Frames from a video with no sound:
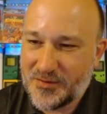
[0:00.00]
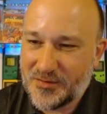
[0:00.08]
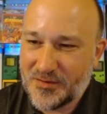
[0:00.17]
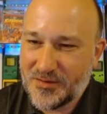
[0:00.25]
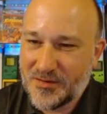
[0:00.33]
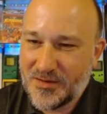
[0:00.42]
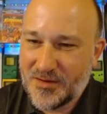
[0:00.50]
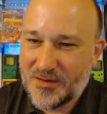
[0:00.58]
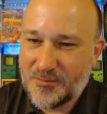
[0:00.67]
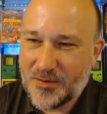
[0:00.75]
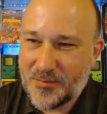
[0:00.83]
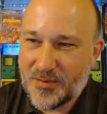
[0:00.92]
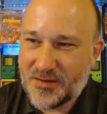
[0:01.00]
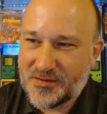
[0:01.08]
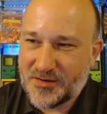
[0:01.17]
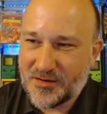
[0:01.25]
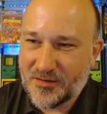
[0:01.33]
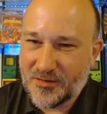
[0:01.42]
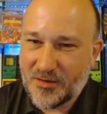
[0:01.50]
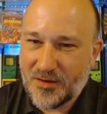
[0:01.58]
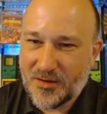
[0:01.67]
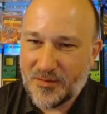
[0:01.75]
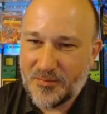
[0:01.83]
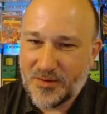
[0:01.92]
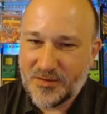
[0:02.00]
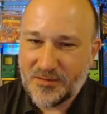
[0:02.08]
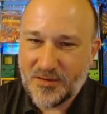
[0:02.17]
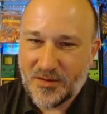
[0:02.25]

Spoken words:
doing my best here, but